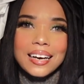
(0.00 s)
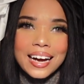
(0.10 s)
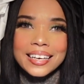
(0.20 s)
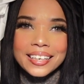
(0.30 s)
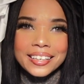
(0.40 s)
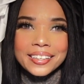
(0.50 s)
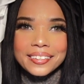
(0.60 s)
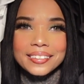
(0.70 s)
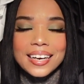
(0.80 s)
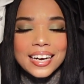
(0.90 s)
I get it.
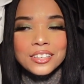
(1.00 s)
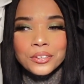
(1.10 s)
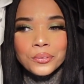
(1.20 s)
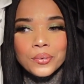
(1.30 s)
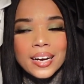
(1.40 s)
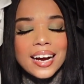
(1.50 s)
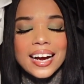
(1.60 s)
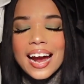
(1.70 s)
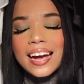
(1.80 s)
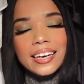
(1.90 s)
I do. And I
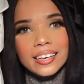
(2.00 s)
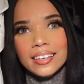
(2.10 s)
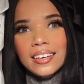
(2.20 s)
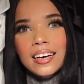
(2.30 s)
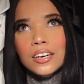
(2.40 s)
hate it.